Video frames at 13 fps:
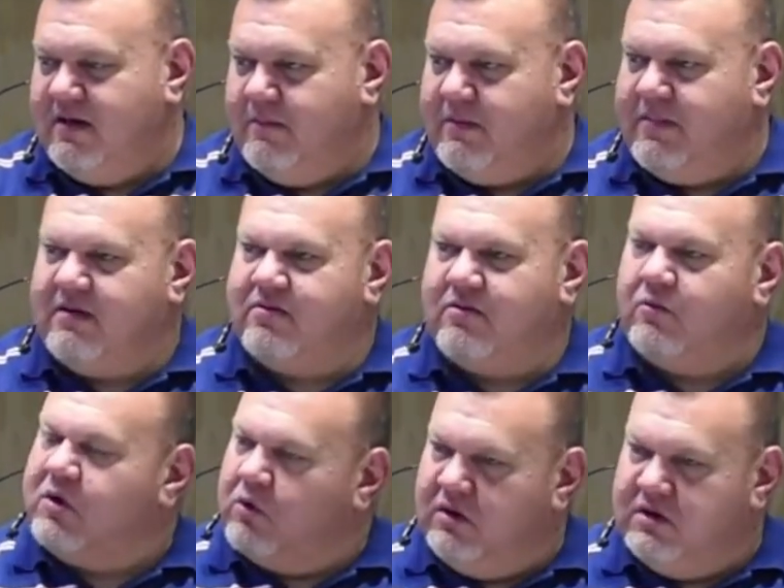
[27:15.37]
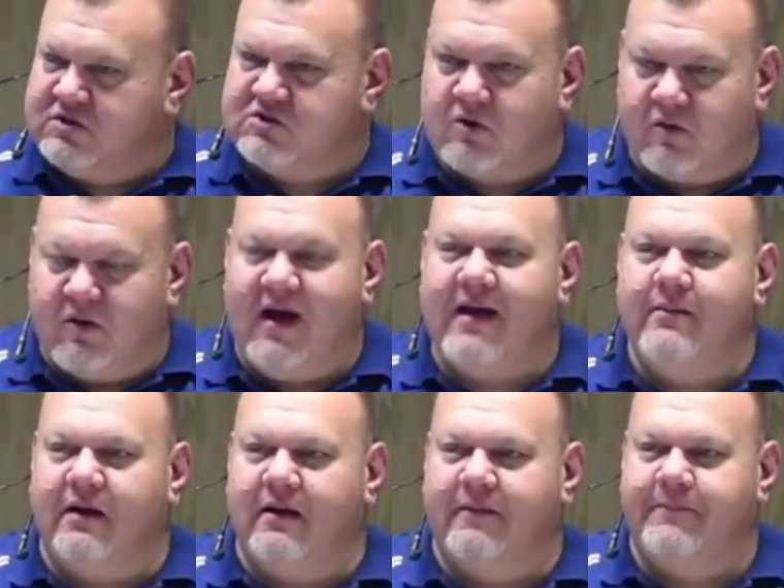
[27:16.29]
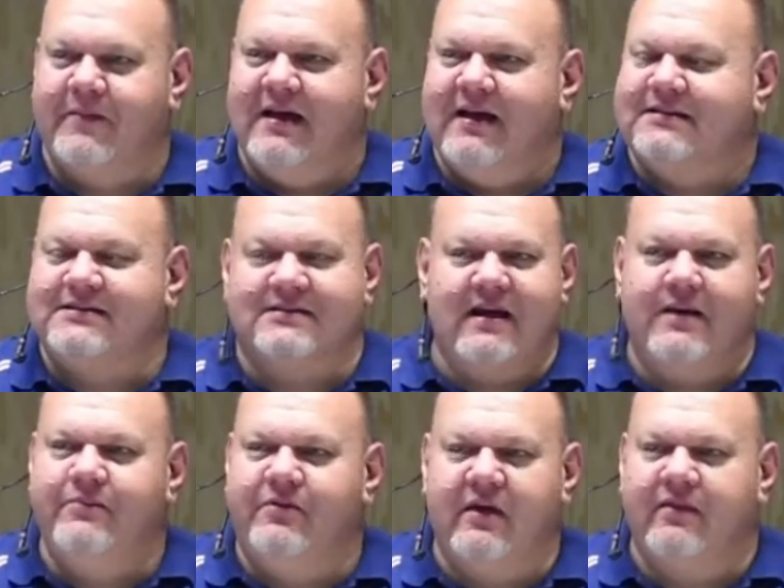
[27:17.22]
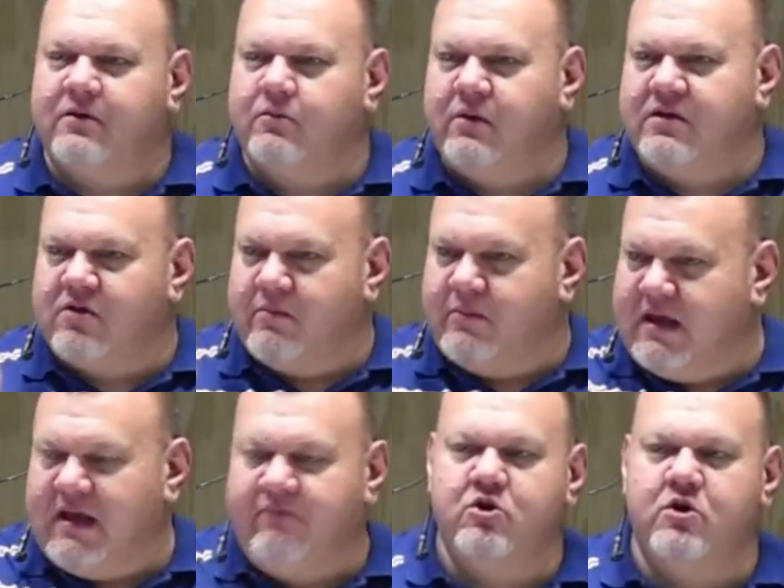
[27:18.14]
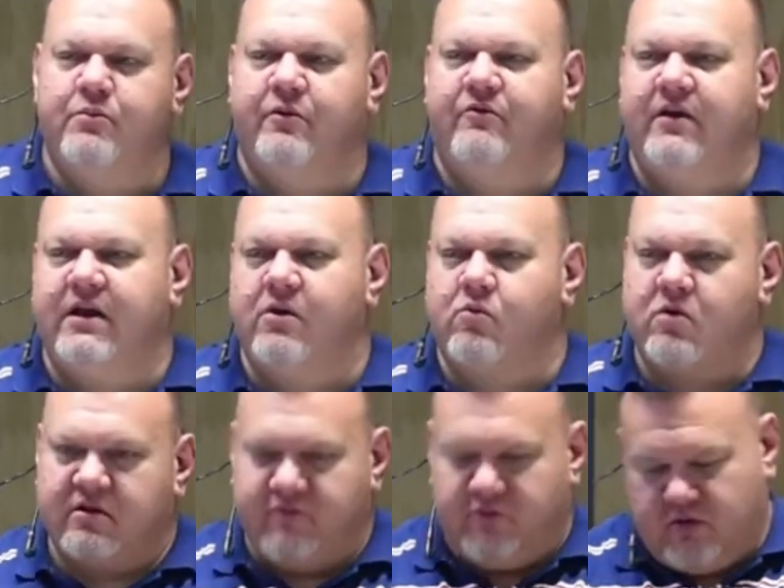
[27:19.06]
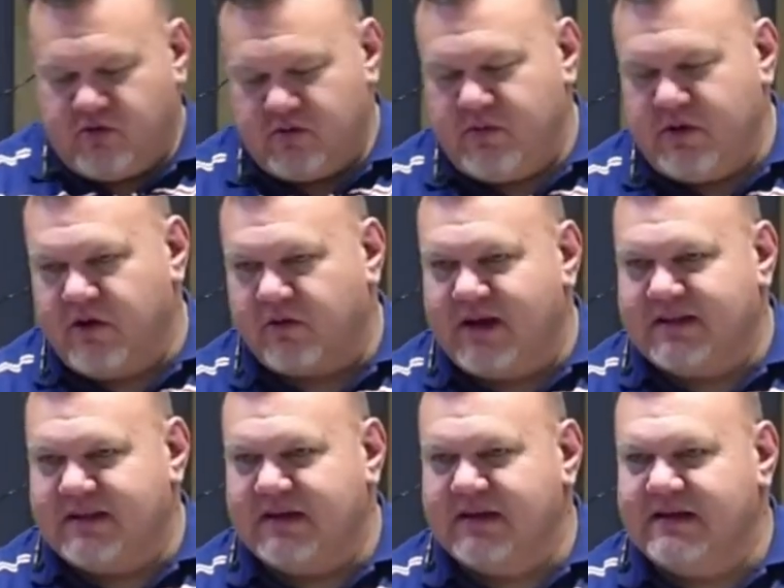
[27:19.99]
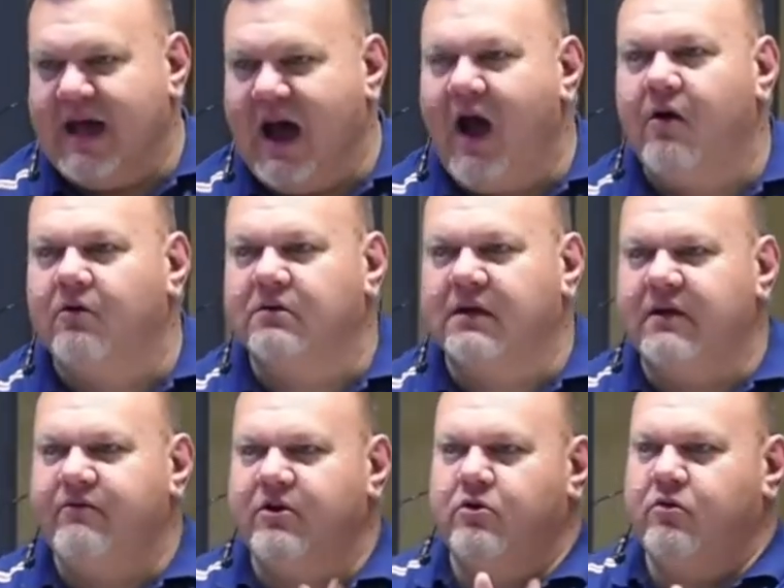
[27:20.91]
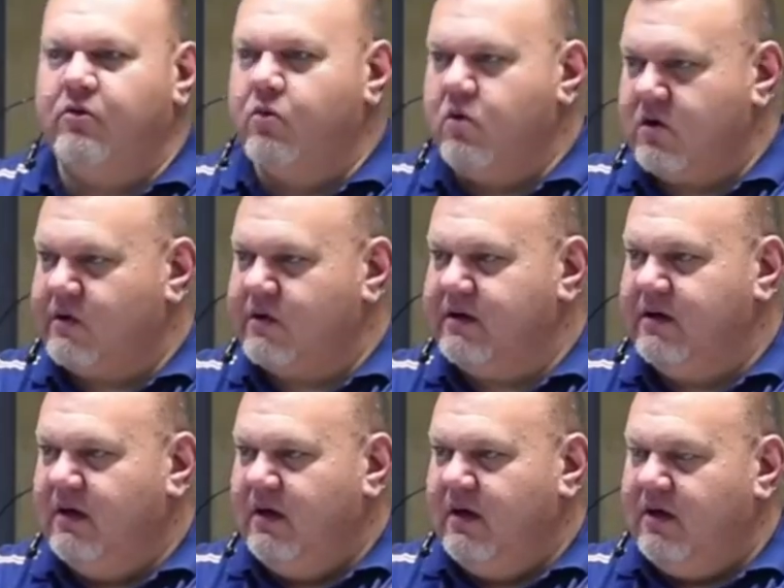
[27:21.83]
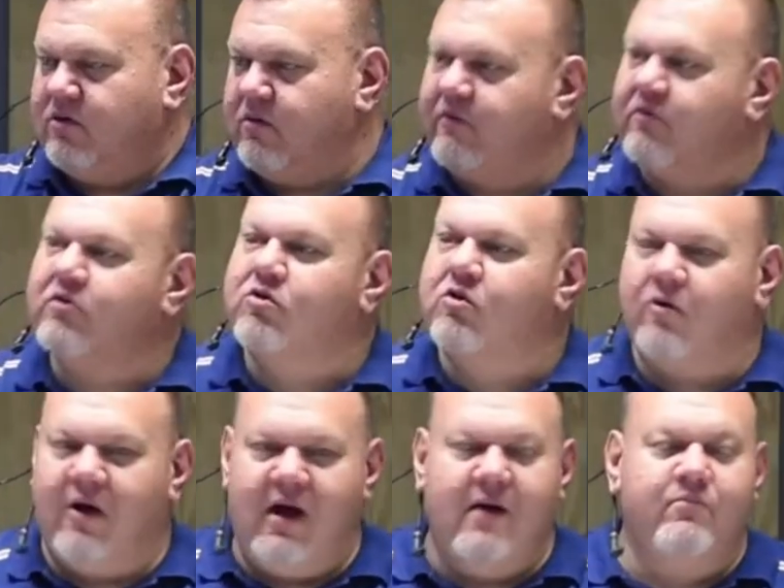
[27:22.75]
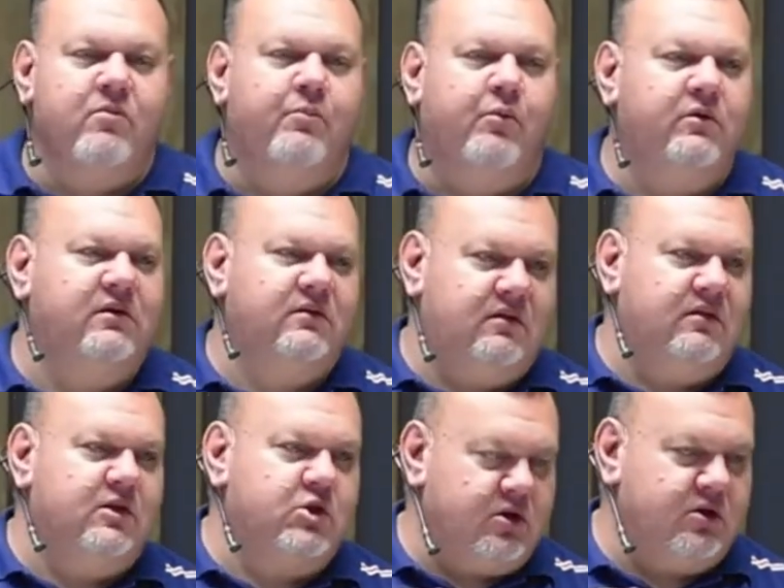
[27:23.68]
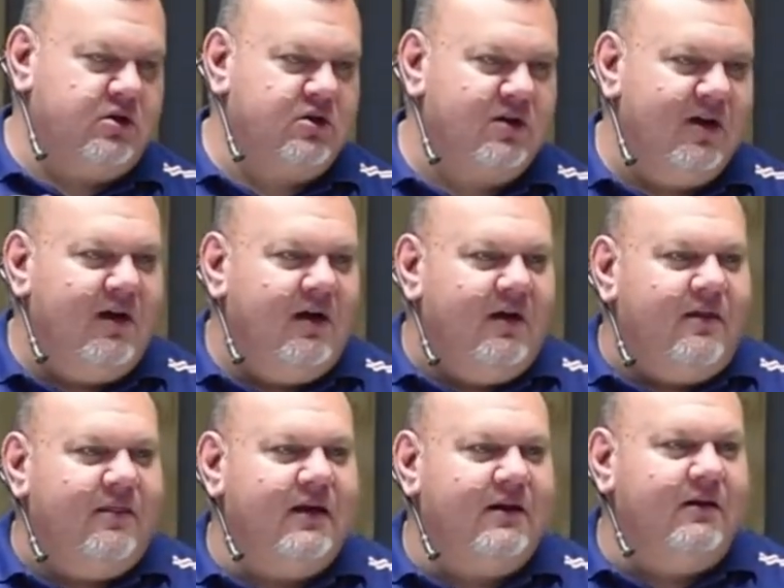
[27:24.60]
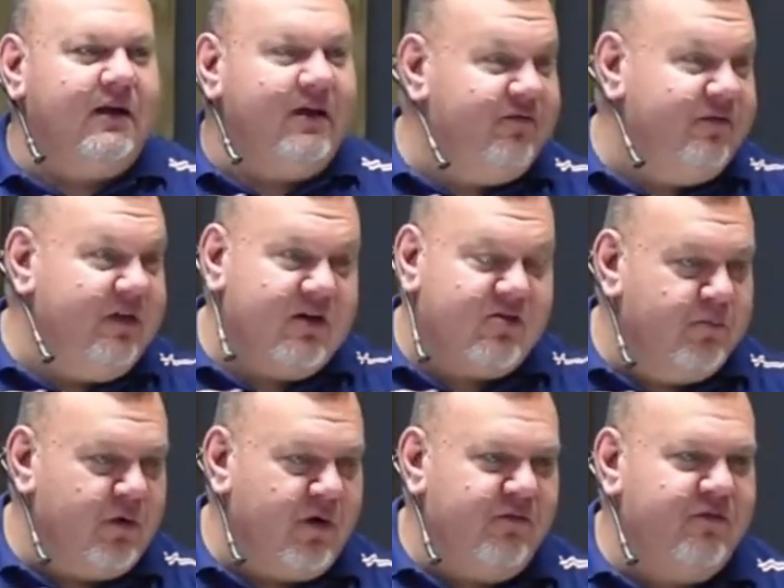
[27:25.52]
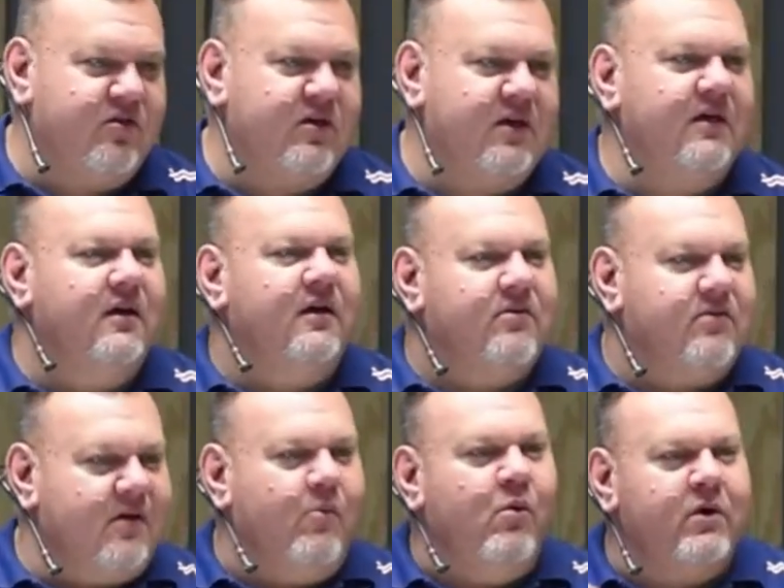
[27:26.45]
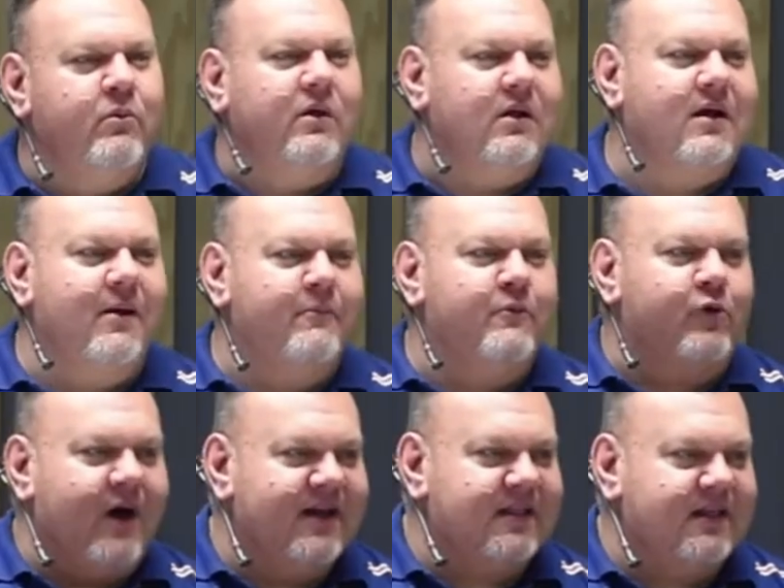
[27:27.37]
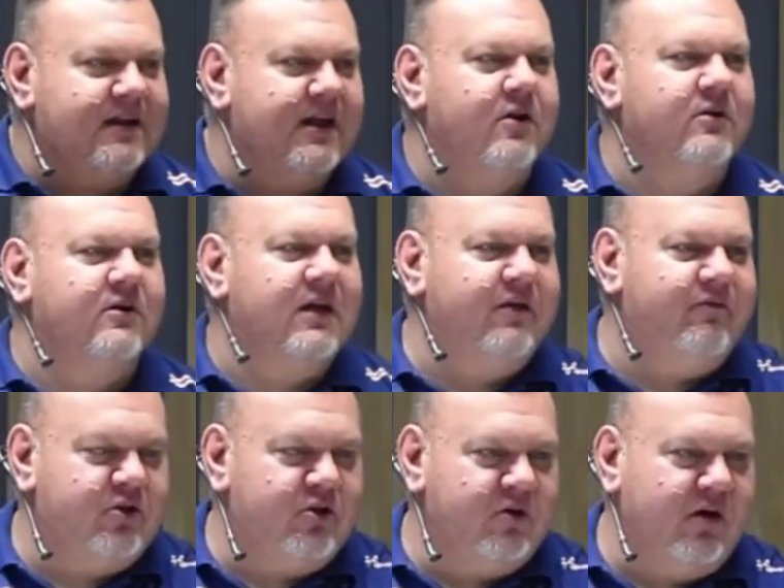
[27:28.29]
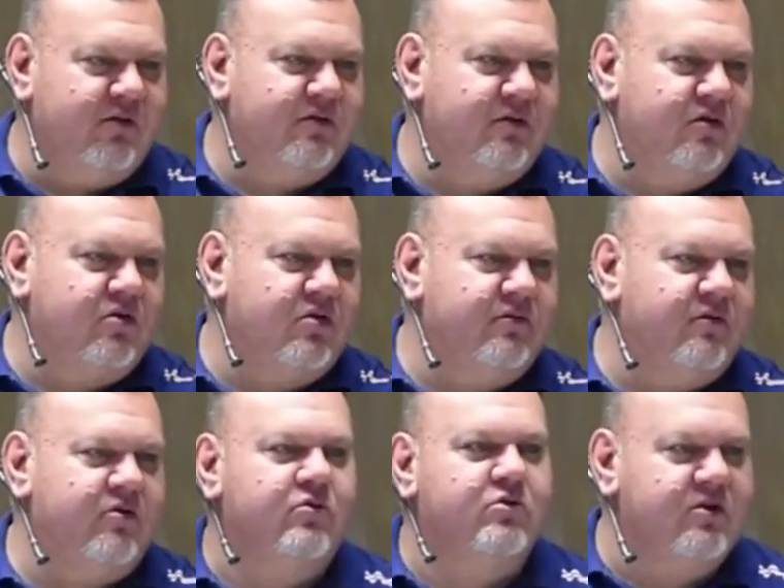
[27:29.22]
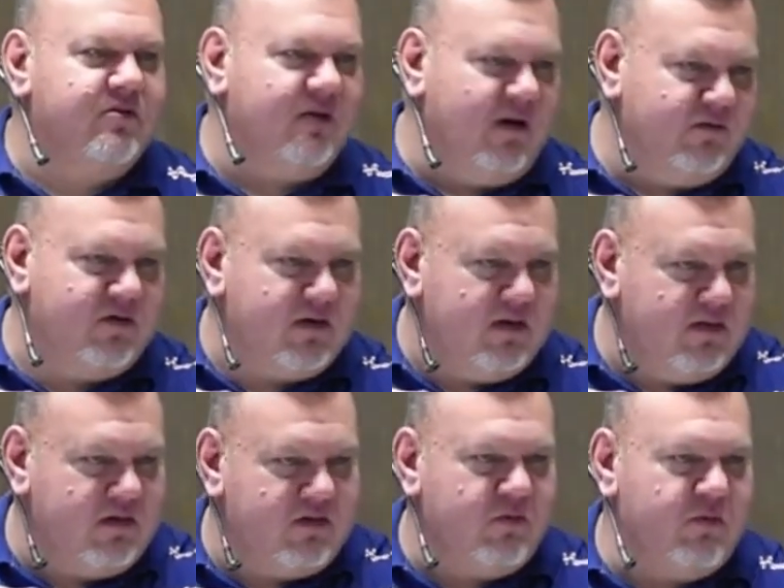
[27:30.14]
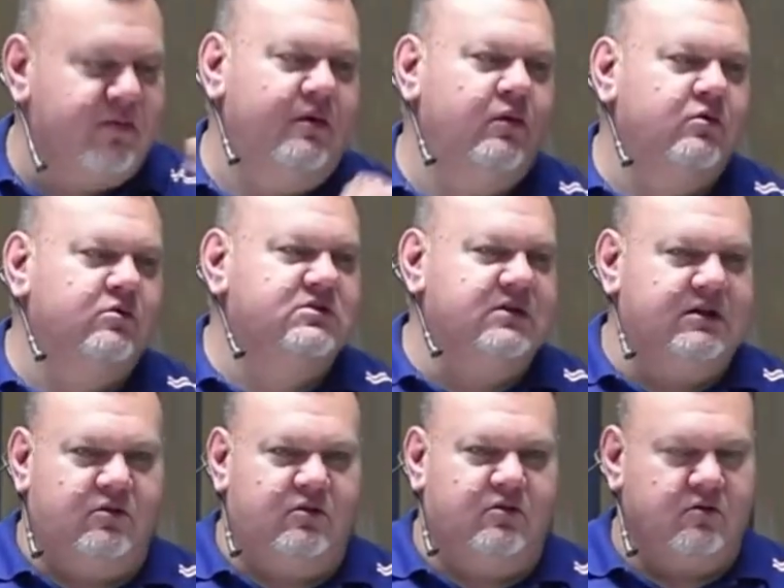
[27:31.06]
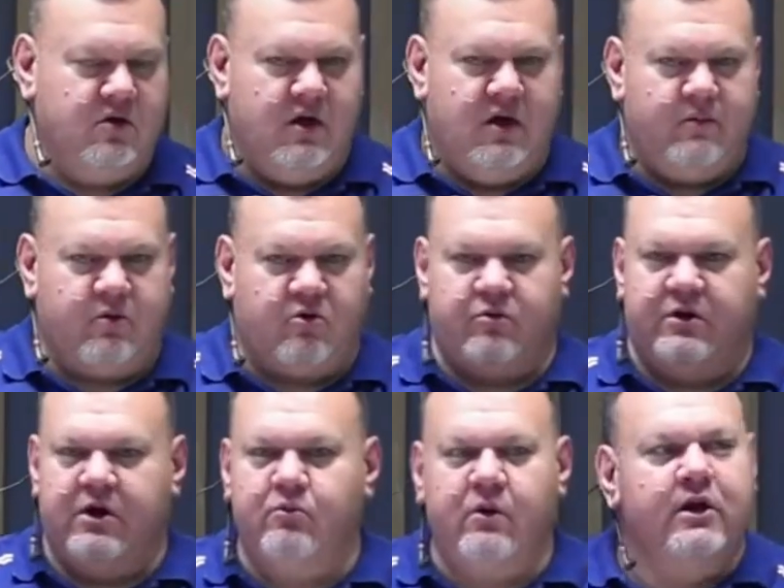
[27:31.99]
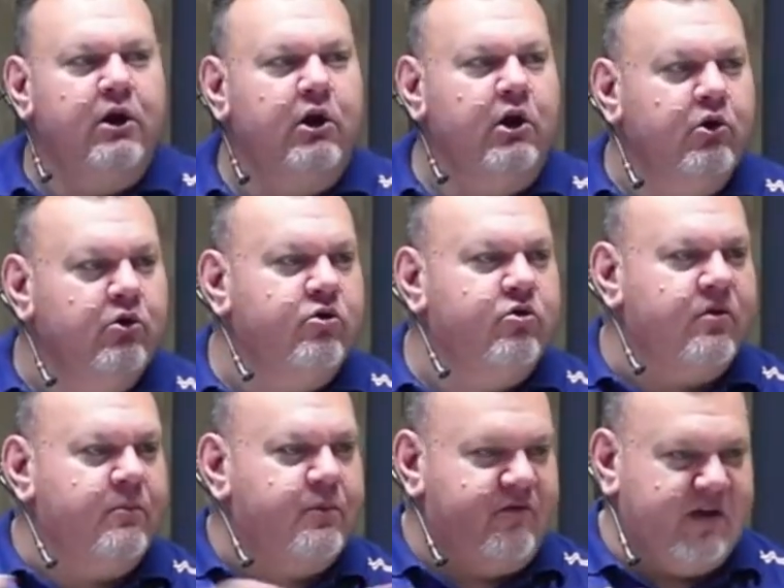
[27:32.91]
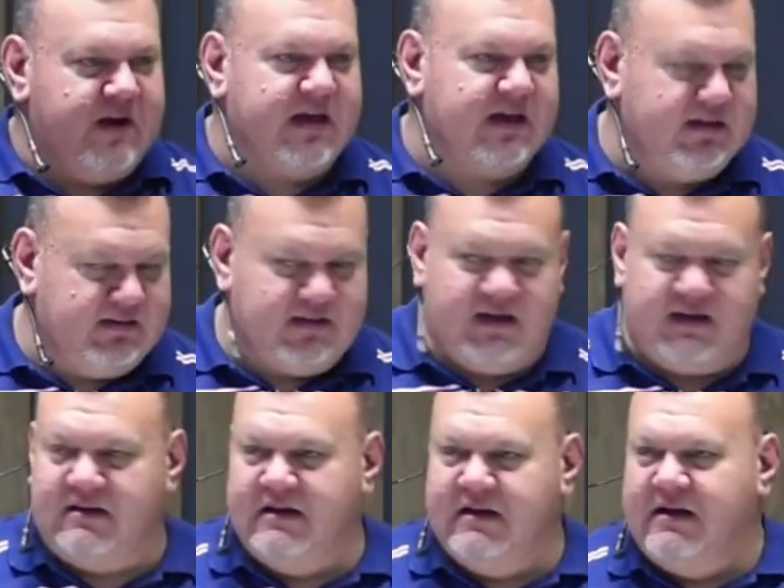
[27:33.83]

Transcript: But we call it scribing. It's the same thing that when somebody gives you a prophetic word, you've got somebody writing it down, giving you the word. So we've got scribes appointed in the church that if there's a prophecy, someone will come, write it down, and give it to you after the service or just after, say, This is what the Lord said to you. Because we don't want to lose the prophetic intent